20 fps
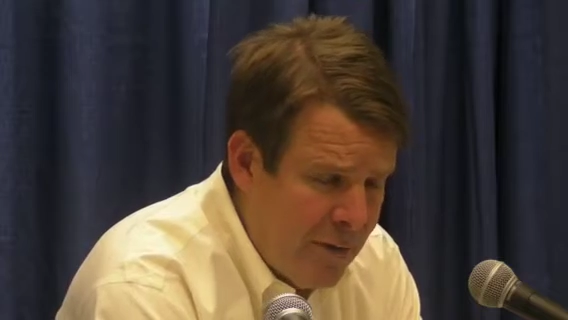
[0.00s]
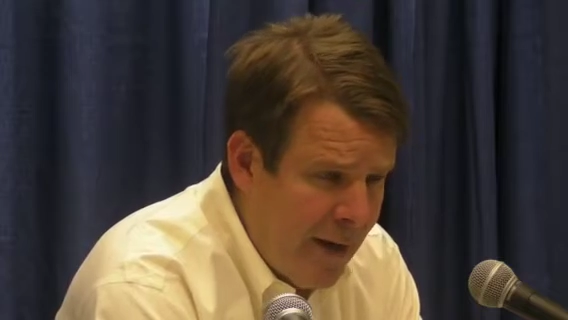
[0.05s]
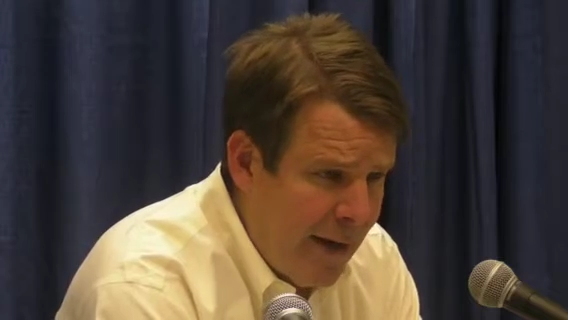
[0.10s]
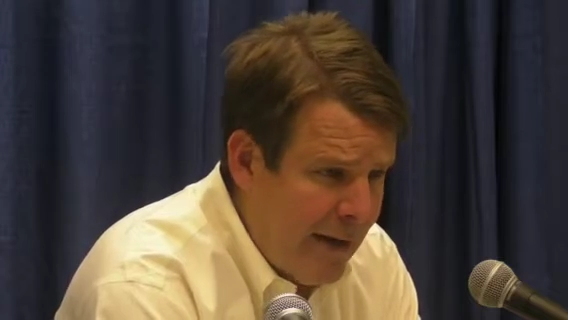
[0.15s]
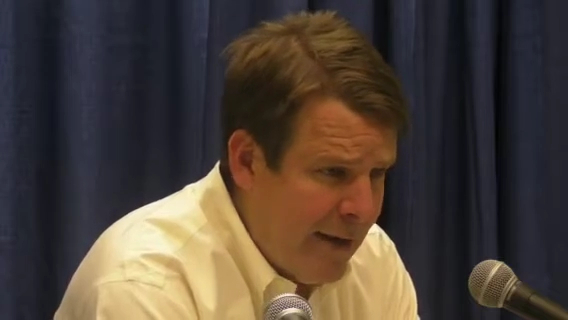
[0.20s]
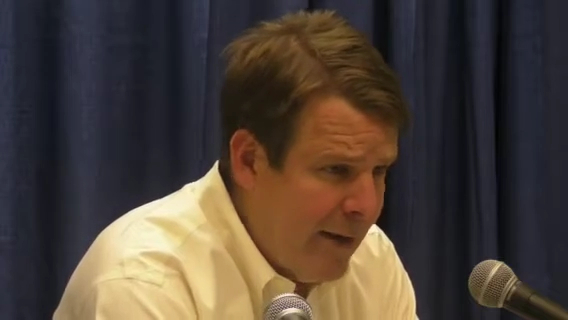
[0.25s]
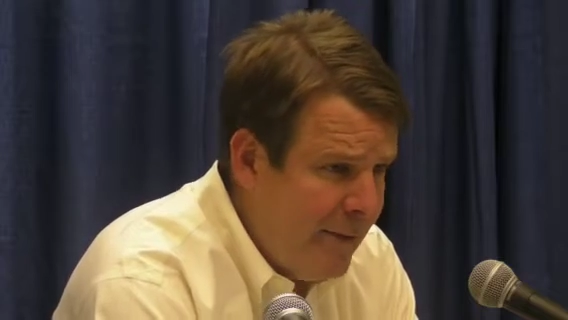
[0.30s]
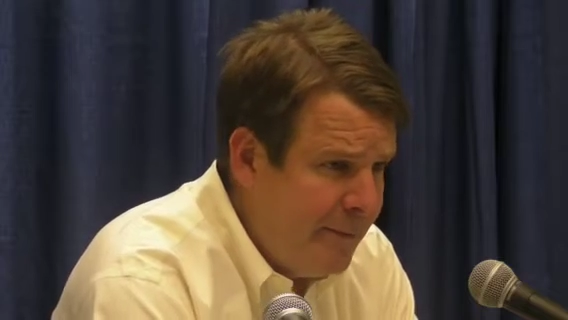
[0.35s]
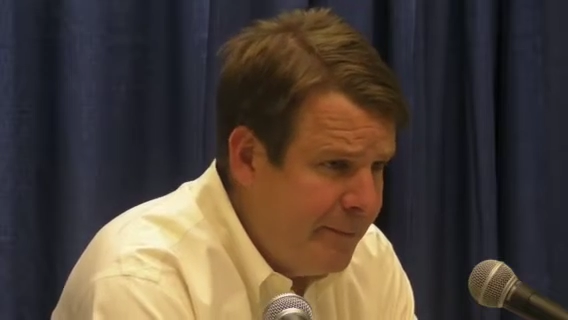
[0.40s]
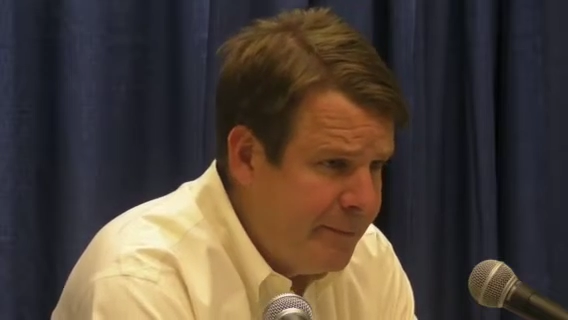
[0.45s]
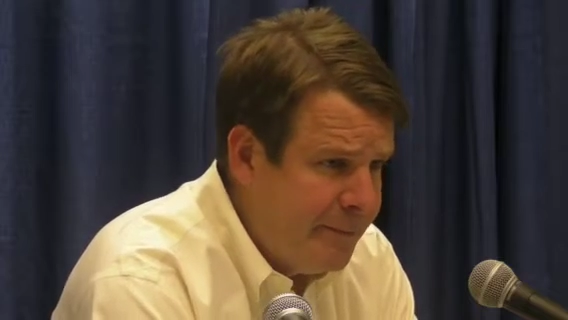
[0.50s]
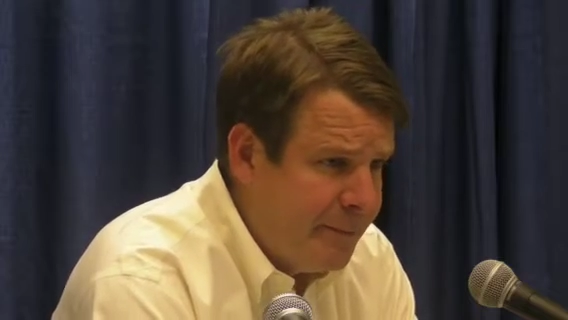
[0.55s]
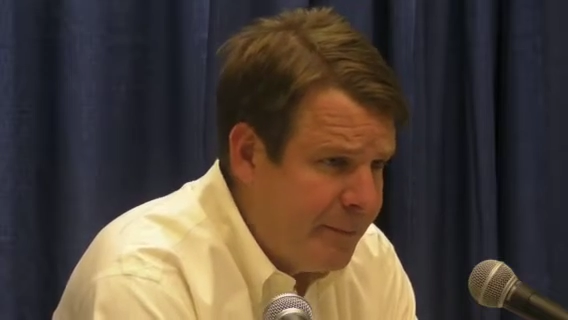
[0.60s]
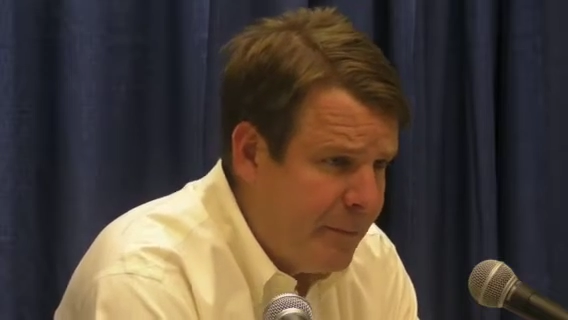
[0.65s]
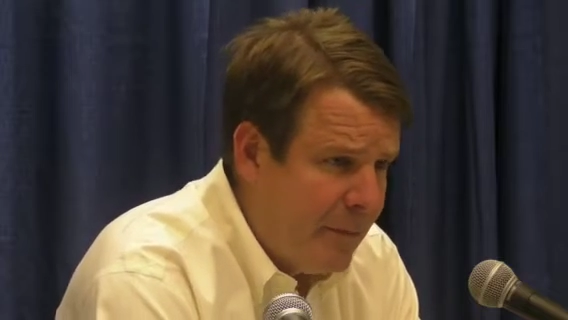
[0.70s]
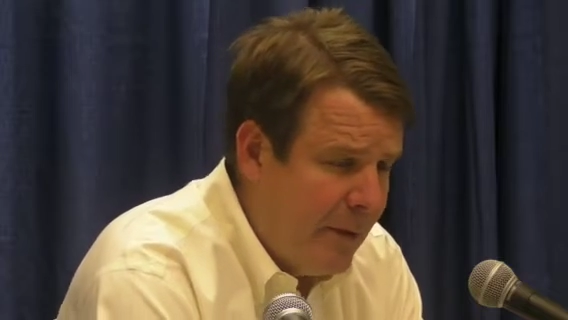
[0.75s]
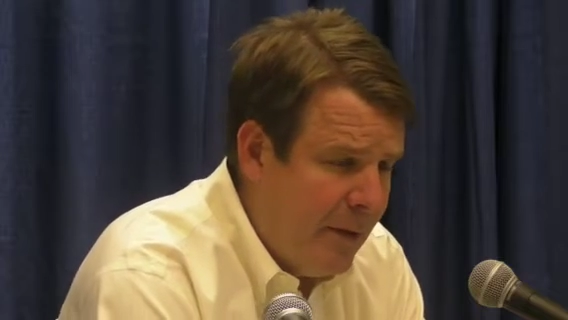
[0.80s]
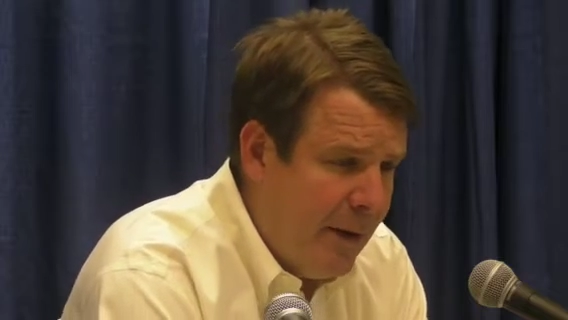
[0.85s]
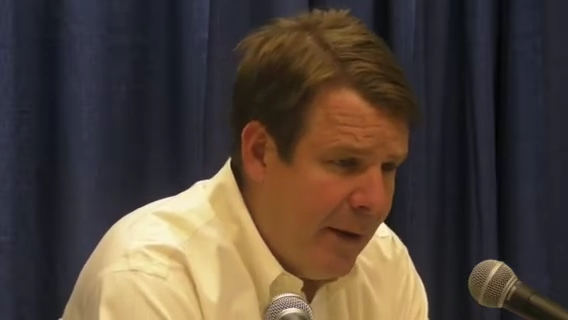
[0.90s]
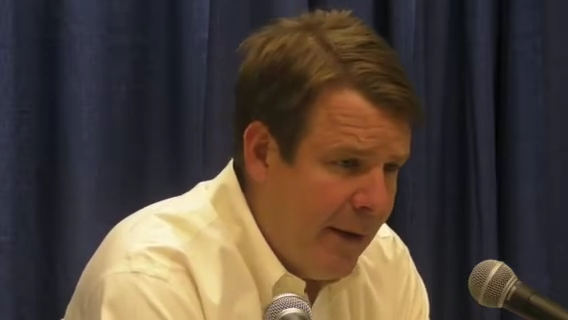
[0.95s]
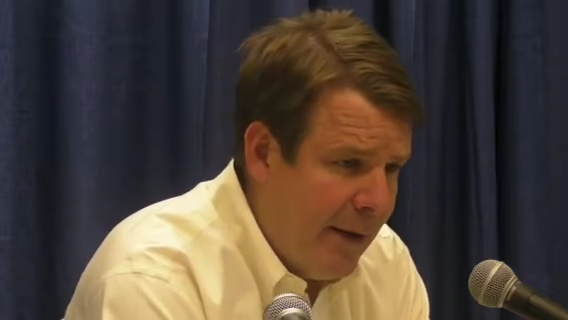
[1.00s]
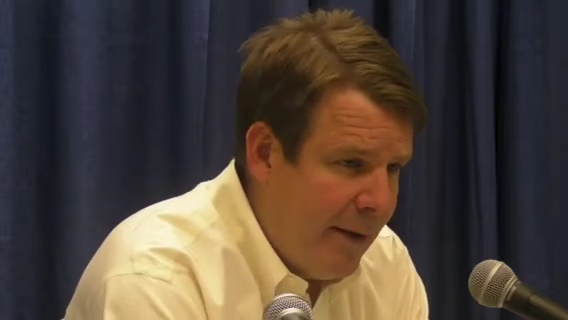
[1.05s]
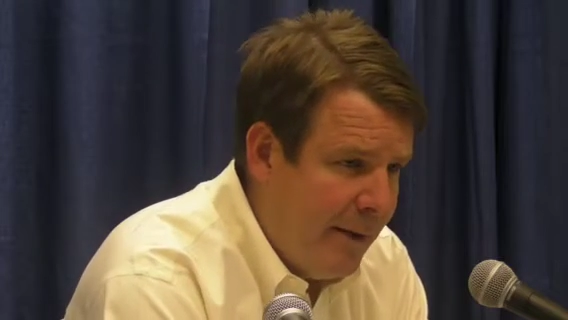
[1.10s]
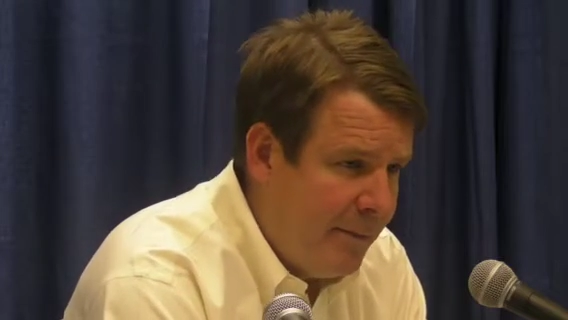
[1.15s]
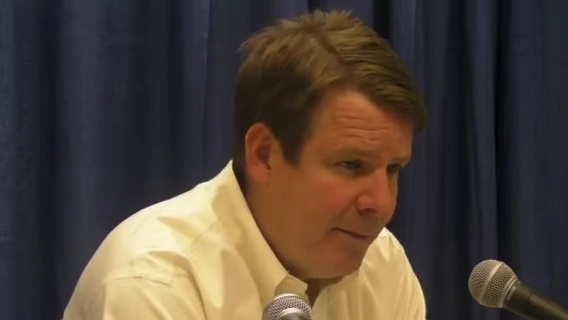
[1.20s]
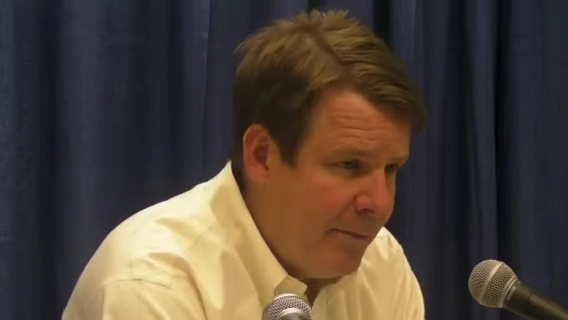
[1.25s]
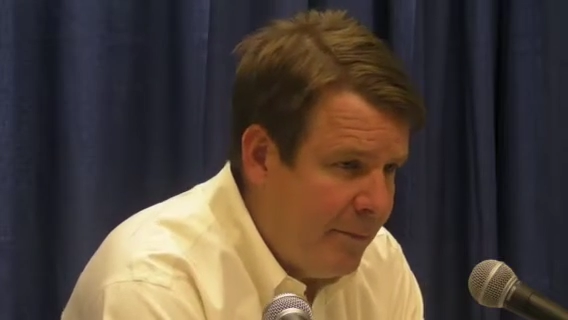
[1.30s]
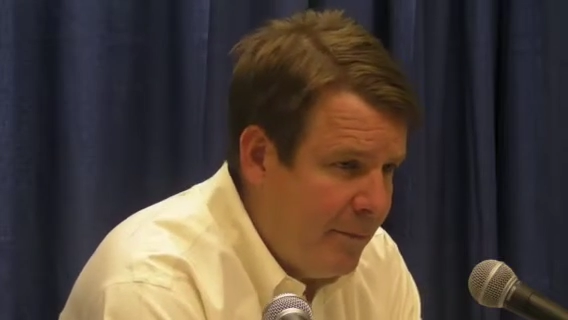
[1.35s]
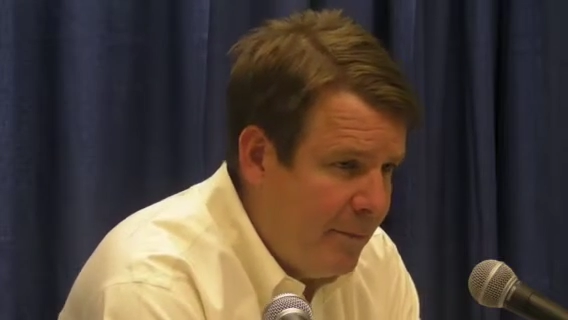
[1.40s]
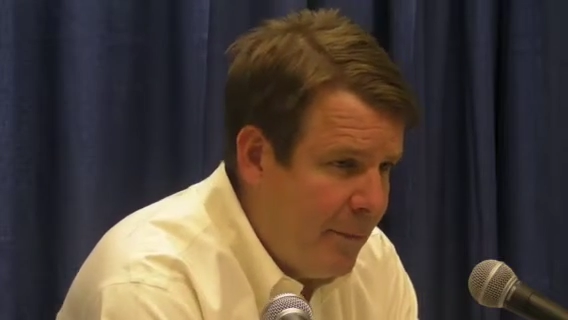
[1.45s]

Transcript: have taken, um,